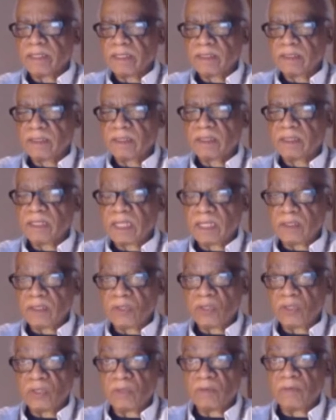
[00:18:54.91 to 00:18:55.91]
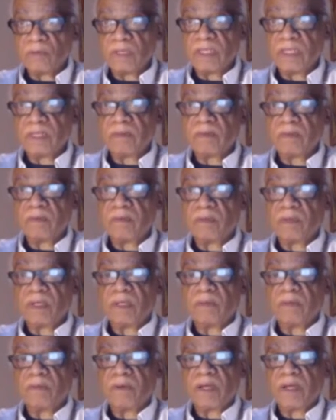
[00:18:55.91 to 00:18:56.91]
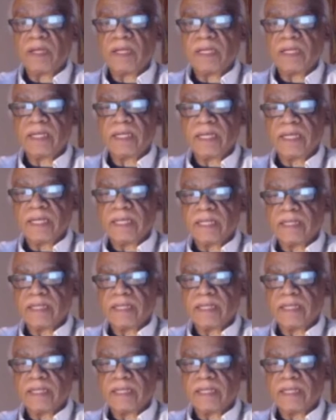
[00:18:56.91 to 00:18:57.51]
This tells you right away